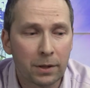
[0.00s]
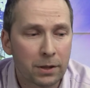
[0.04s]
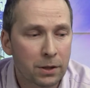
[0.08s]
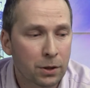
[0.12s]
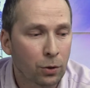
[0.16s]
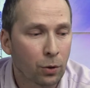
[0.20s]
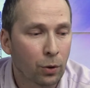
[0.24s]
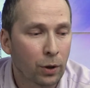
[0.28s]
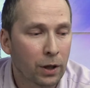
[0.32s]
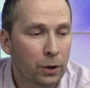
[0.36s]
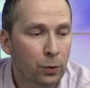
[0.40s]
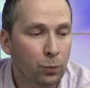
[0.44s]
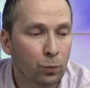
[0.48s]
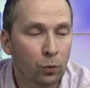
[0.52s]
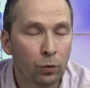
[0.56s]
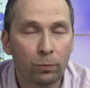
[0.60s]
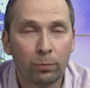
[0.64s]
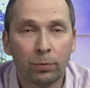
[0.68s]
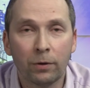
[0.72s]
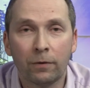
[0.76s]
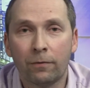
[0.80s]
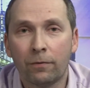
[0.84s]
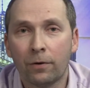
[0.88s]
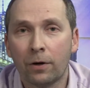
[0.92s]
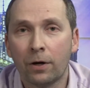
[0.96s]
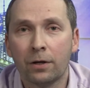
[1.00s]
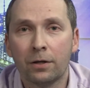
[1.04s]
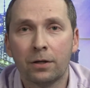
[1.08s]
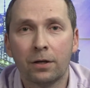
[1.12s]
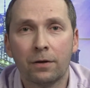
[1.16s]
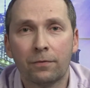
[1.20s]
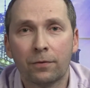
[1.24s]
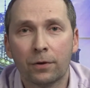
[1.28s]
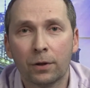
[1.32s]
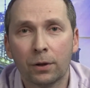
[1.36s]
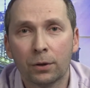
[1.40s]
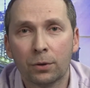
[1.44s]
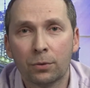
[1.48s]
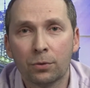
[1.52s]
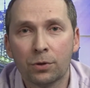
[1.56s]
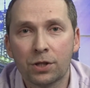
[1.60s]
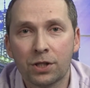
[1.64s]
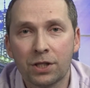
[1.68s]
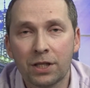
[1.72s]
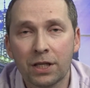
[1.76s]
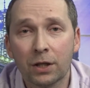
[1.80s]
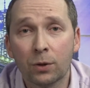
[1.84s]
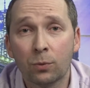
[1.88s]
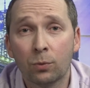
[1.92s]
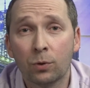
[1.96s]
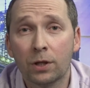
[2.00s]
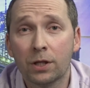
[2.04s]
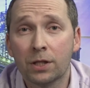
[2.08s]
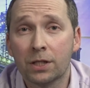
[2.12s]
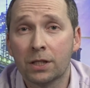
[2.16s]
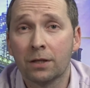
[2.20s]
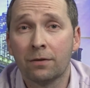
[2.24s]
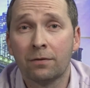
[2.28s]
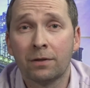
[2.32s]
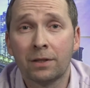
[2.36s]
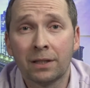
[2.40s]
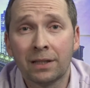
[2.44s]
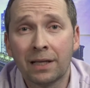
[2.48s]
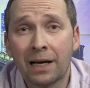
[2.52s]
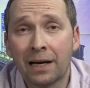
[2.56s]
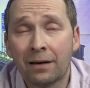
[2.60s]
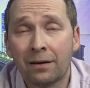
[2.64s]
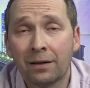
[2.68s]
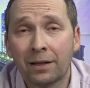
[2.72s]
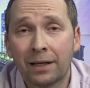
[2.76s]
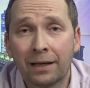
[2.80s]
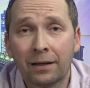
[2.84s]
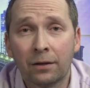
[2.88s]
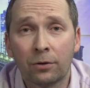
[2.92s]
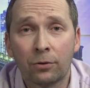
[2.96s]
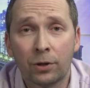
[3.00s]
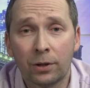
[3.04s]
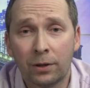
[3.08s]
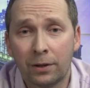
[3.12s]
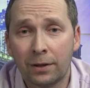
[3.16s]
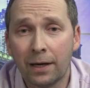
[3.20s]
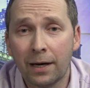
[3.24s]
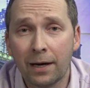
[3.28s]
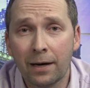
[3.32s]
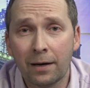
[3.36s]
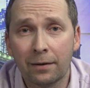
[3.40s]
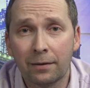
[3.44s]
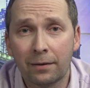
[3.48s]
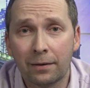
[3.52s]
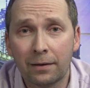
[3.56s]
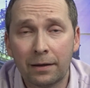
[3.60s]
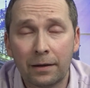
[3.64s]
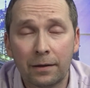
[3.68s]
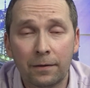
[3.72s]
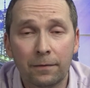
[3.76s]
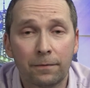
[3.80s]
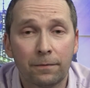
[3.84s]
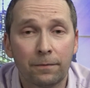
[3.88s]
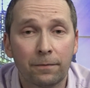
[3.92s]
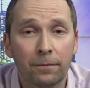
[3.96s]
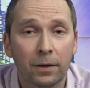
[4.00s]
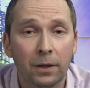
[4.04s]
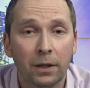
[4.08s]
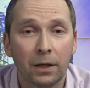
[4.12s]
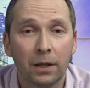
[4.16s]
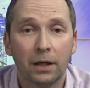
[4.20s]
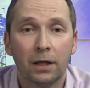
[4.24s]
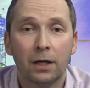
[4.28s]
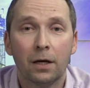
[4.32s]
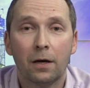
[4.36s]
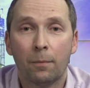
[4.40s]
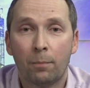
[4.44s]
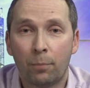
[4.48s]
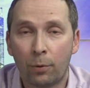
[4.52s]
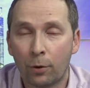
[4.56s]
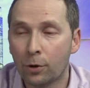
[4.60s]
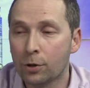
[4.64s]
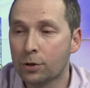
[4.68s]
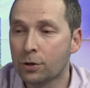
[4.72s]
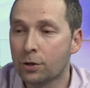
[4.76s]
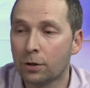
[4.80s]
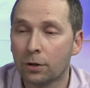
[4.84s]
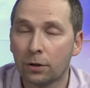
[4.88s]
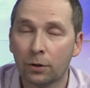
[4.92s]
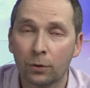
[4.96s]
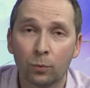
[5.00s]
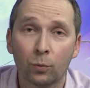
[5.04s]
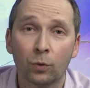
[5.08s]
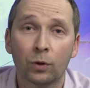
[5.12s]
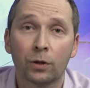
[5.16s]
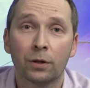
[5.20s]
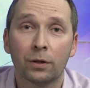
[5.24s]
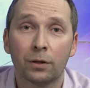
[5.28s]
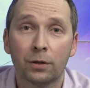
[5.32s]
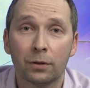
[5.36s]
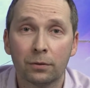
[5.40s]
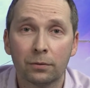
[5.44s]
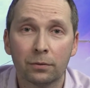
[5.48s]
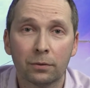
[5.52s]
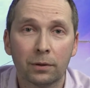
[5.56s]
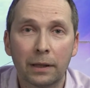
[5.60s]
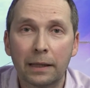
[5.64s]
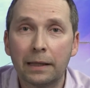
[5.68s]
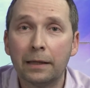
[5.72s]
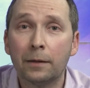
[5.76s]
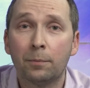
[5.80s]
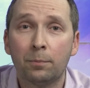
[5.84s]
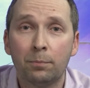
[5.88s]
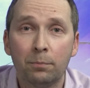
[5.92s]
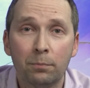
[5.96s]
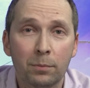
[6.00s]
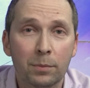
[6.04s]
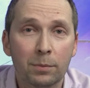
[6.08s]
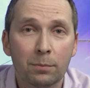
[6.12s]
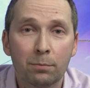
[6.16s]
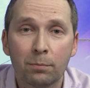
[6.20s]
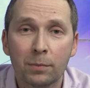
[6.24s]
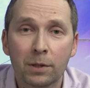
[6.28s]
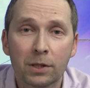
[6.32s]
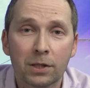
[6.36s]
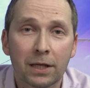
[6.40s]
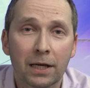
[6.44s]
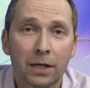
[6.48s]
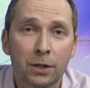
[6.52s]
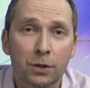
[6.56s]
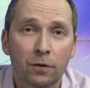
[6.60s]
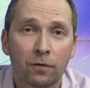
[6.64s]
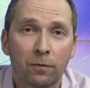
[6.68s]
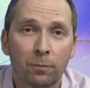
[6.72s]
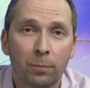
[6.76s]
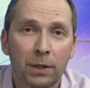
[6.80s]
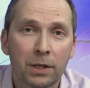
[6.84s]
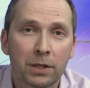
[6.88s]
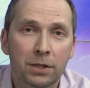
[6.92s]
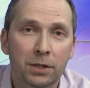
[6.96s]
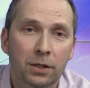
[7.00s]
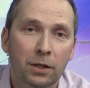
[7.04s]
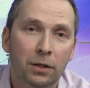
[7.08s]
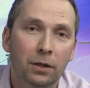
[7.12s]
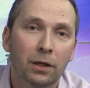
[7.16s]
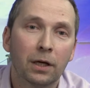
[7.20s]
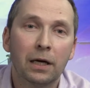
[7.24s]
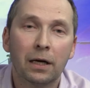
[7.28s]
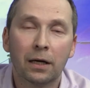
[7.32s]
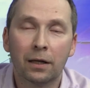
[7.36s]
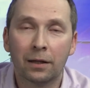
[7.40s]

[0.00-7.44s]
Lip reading: So it will be very difficult to stick with a 1700 calorie diet if person want to eat a slice of pizza.